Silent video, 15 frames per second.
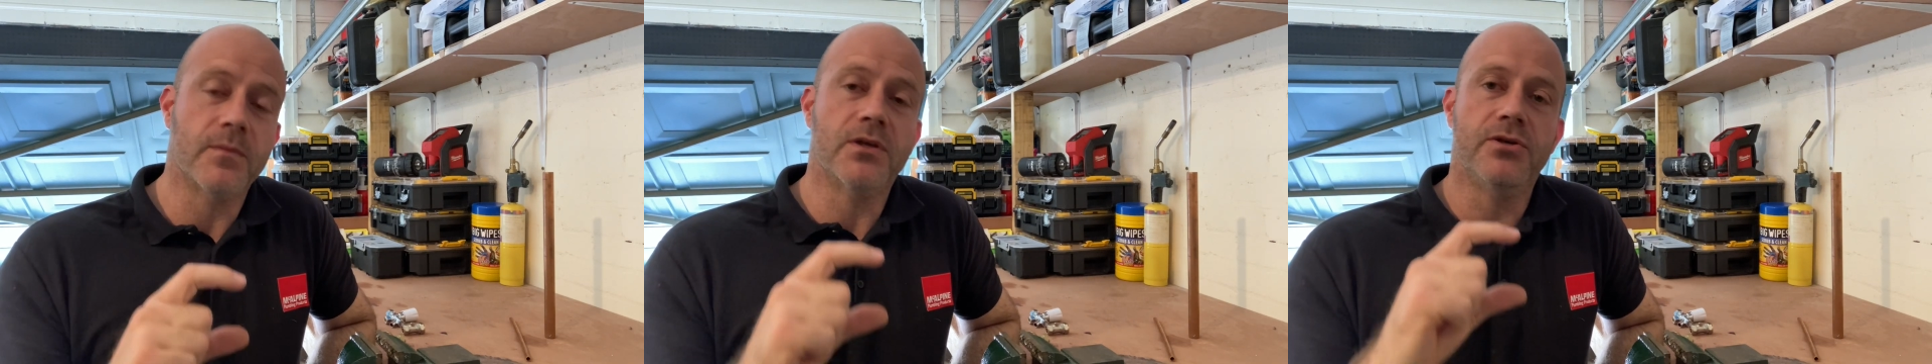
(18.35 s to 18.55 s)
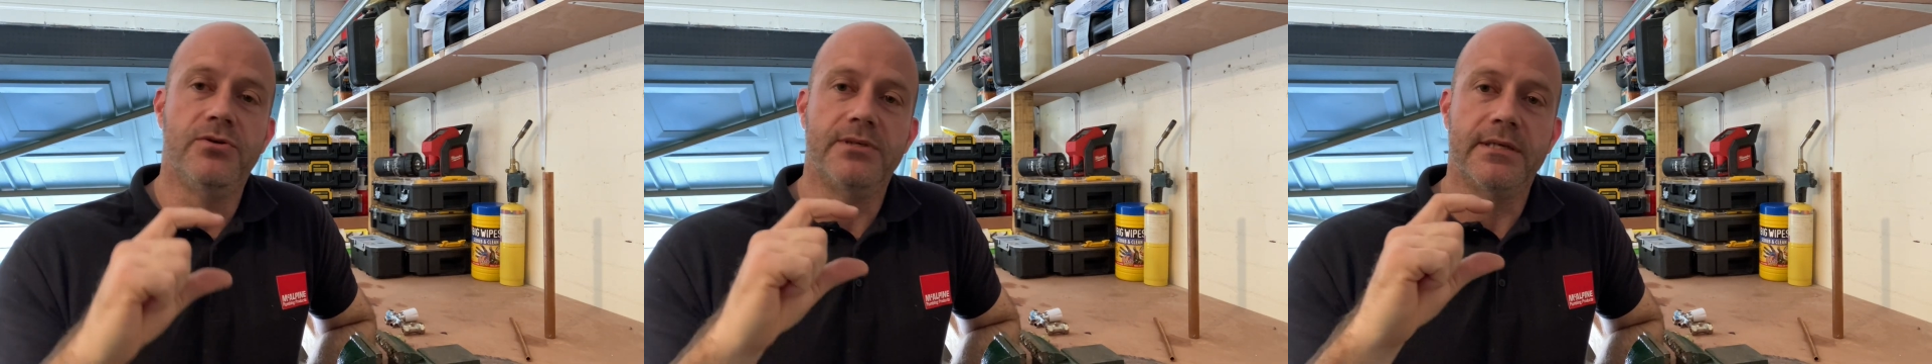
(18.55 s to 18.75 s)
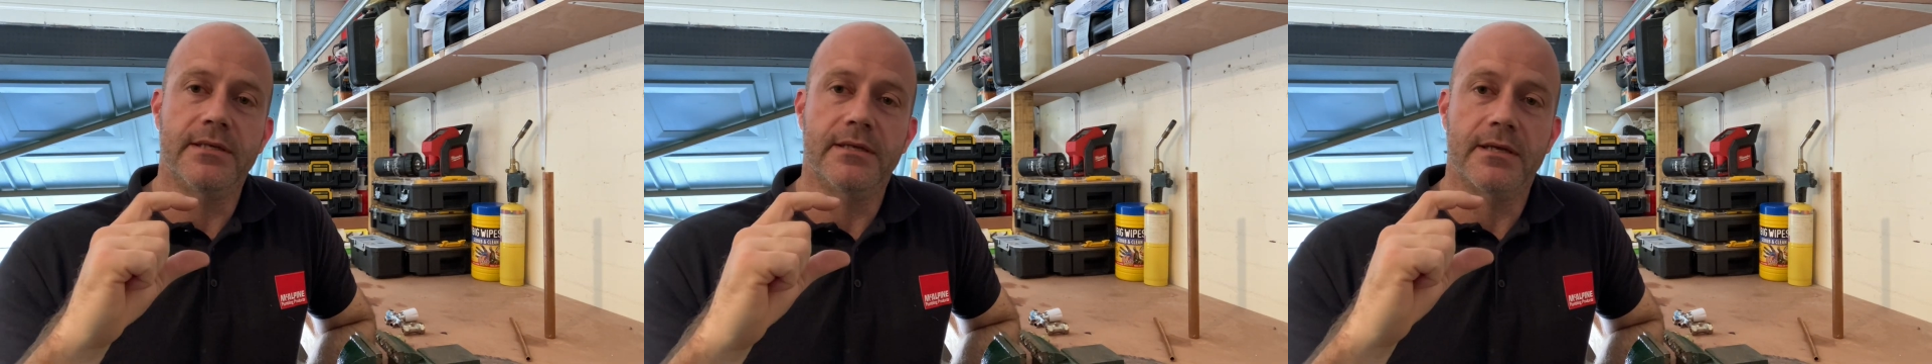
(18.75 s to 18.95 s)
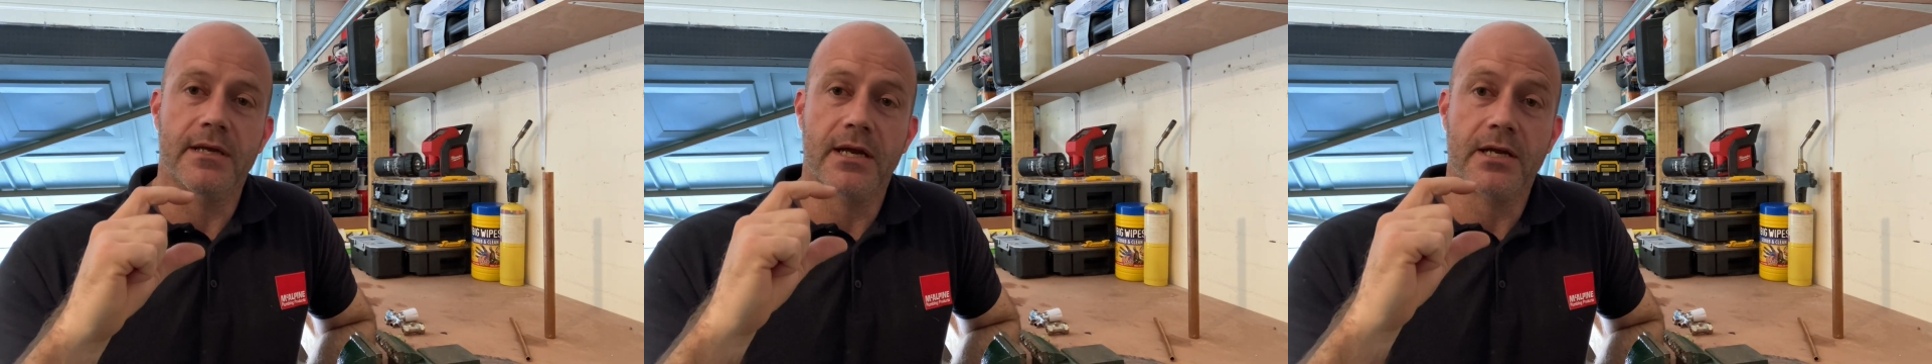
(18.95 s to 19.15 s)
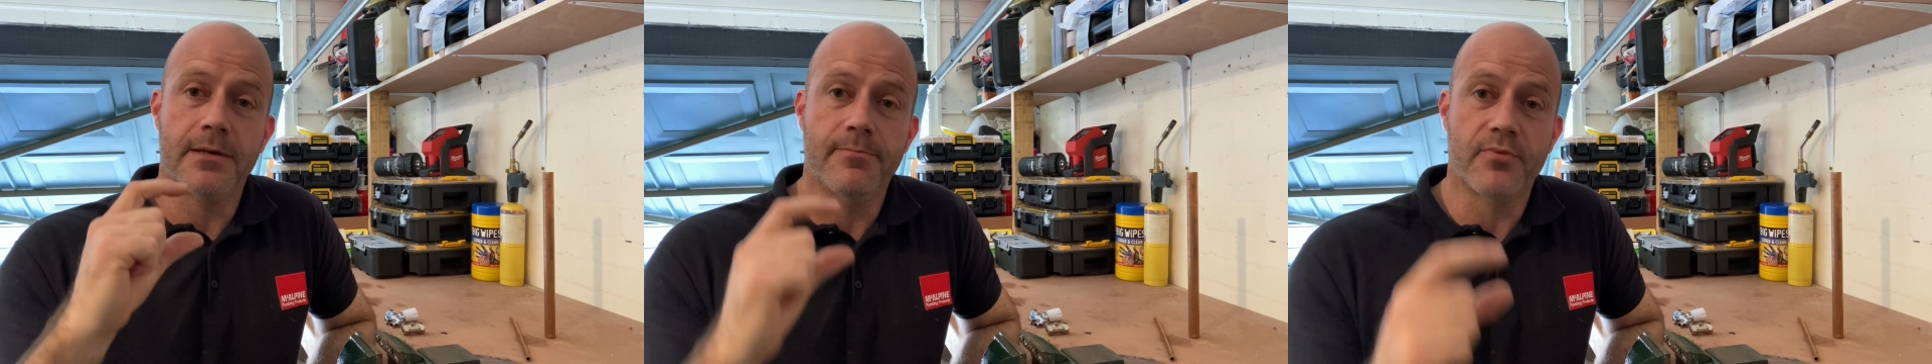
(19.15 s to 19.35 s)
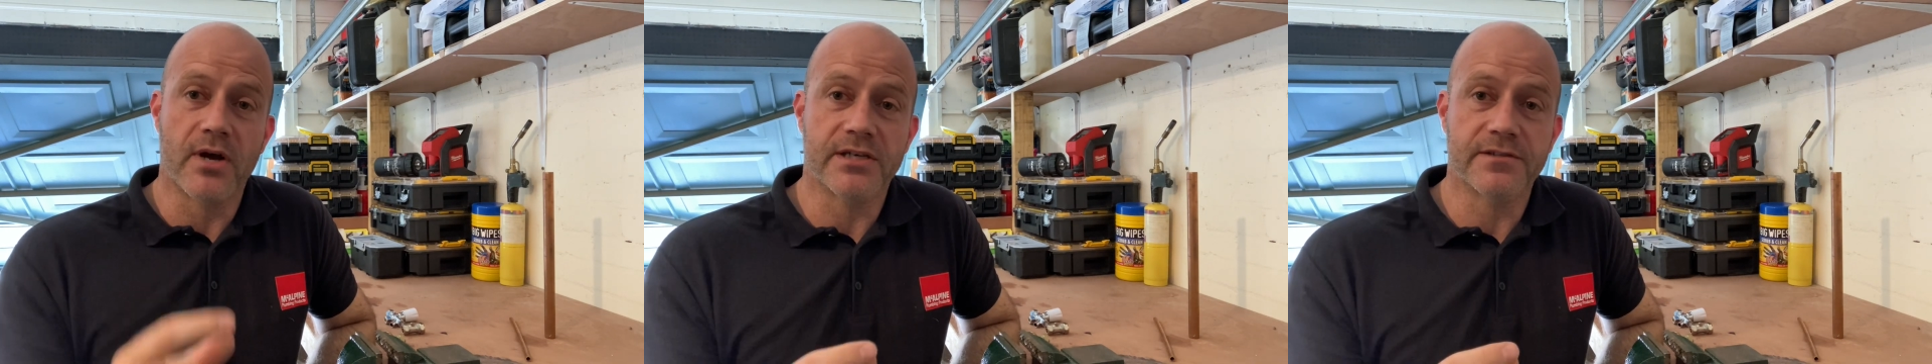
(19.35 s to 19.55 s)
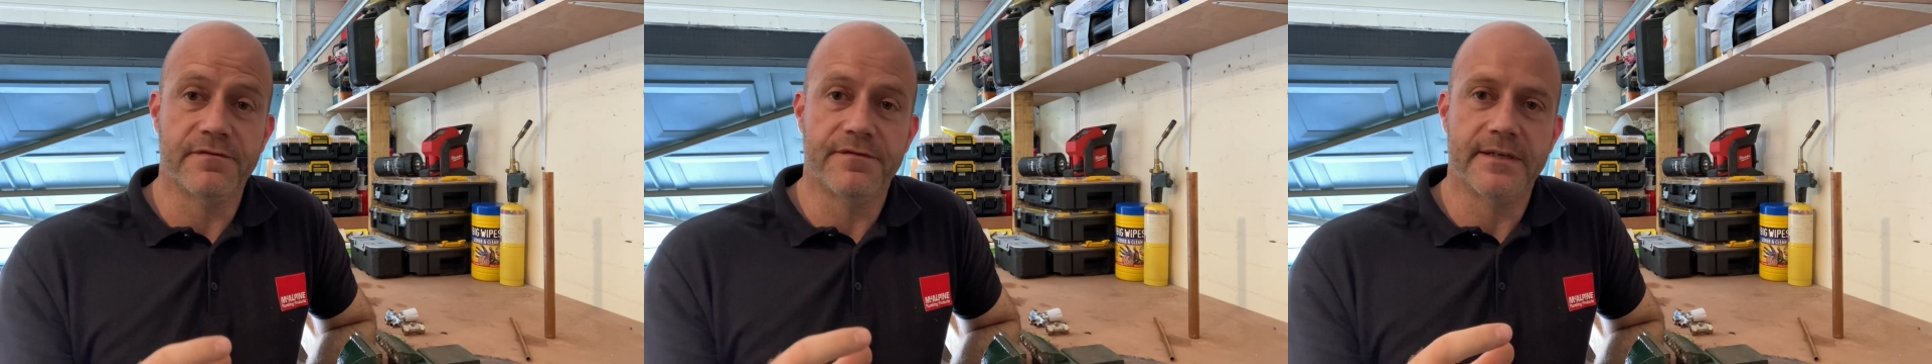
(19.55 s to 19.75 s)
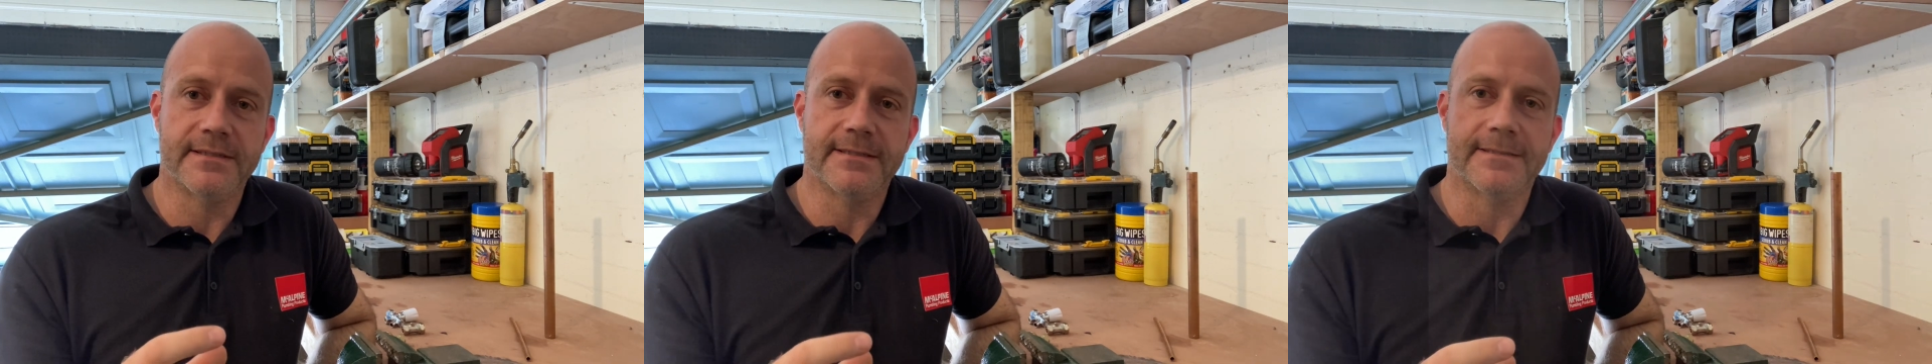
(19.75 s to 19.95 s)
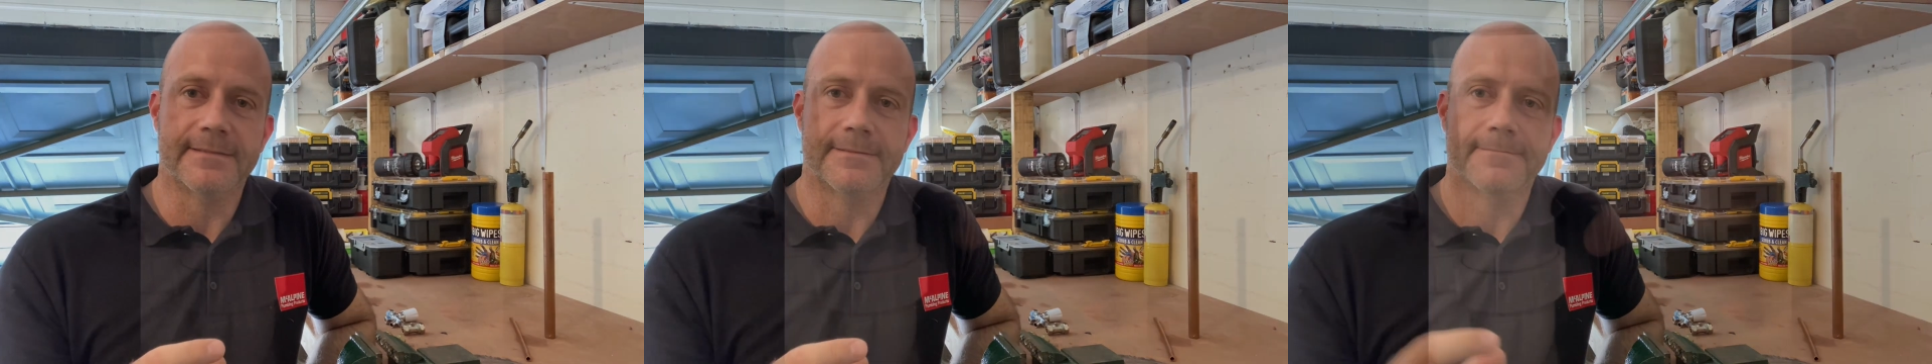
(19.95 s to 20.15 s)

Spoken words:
using compression fittings.